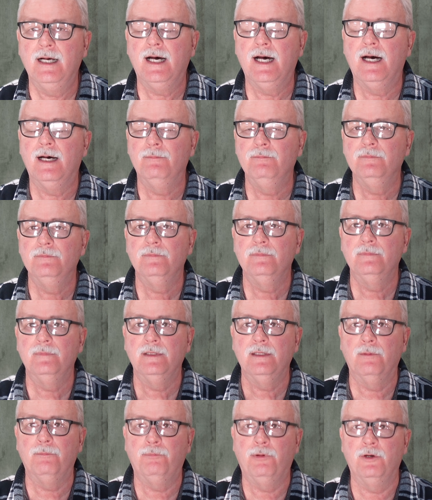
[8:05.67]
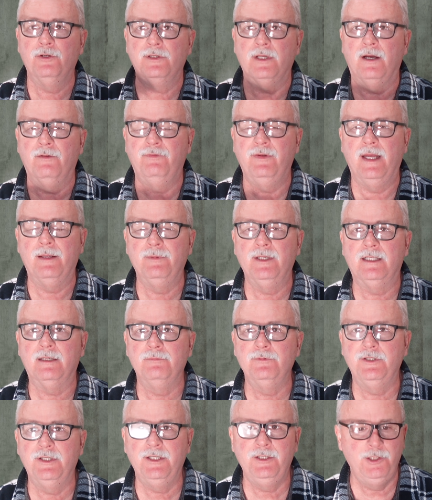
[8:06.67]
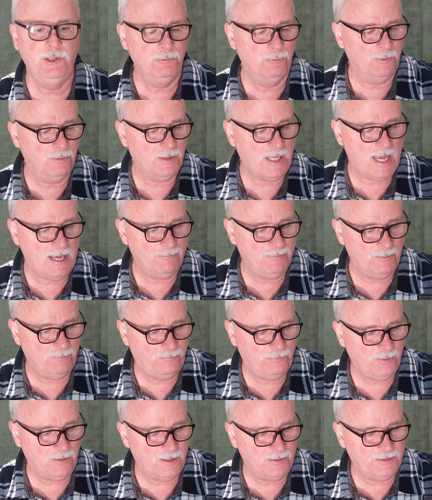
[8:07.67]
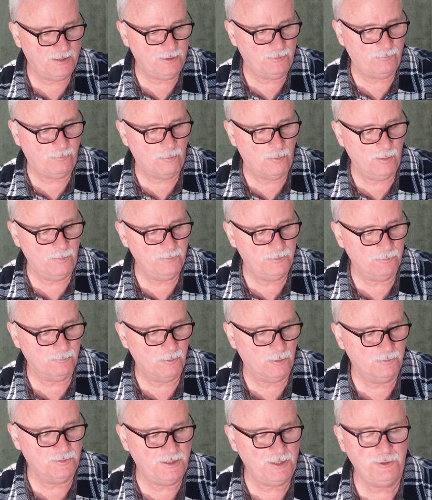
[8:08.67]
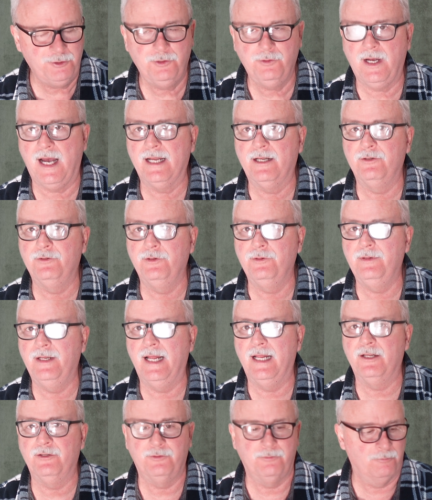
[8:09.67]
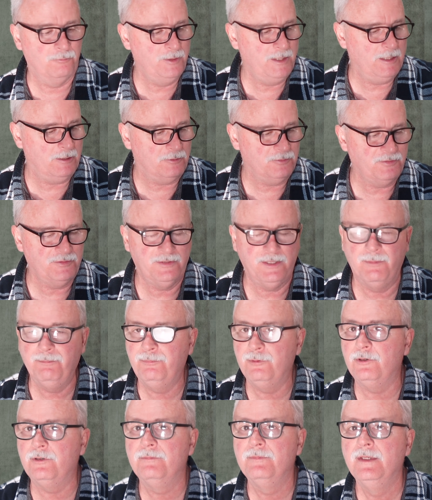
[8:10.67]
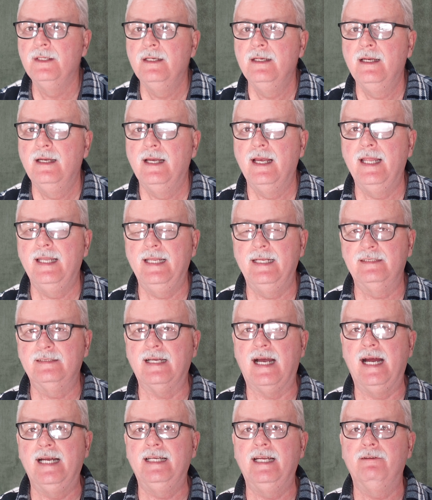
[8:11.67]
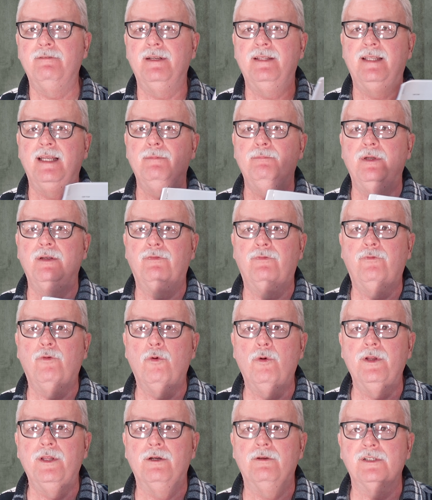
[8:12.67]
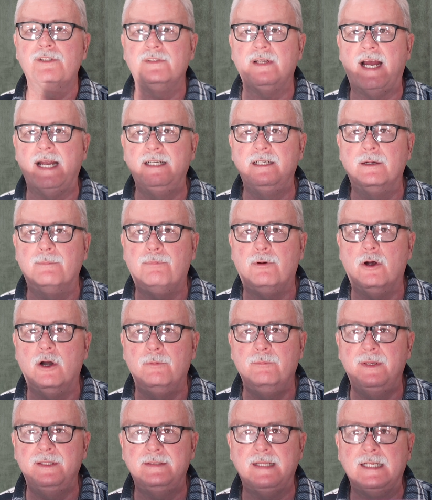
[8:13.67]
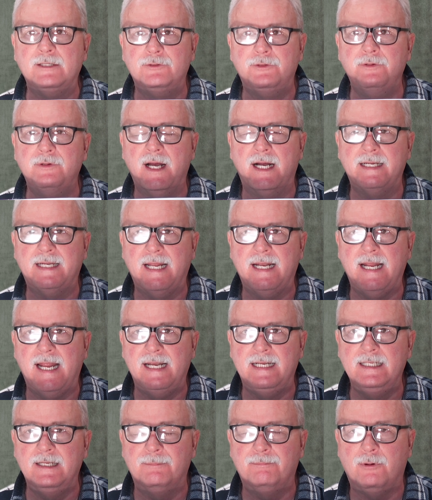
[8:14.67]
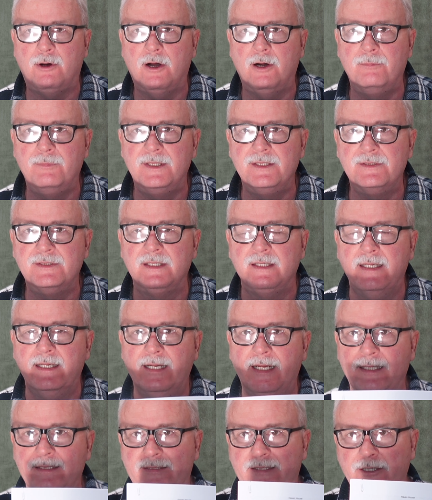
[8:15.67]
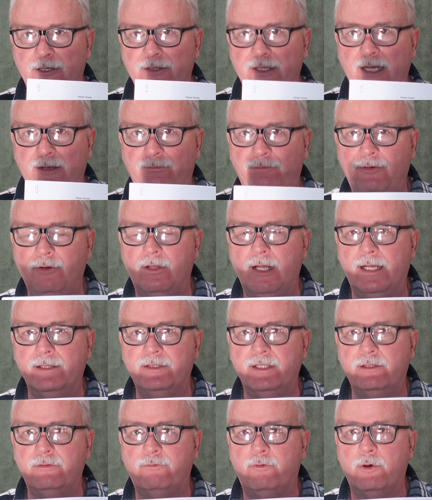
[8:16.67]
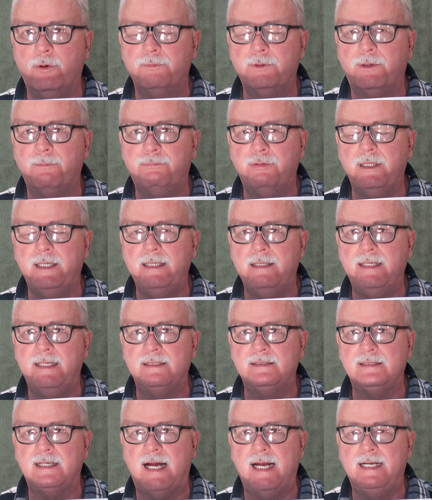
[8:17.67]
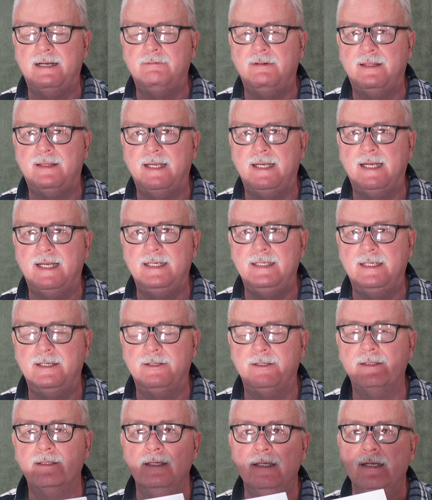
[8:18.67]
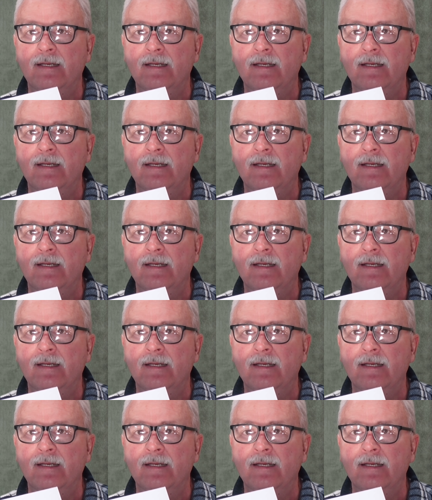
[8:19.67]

um, a, per, a family comes in, you will have them fill out these forms. We'll teach you how to do that. It's real simple. And they sign everything before they're assigned an apartment. They do not get any apartments until they fill out this form completely and sign everything in here.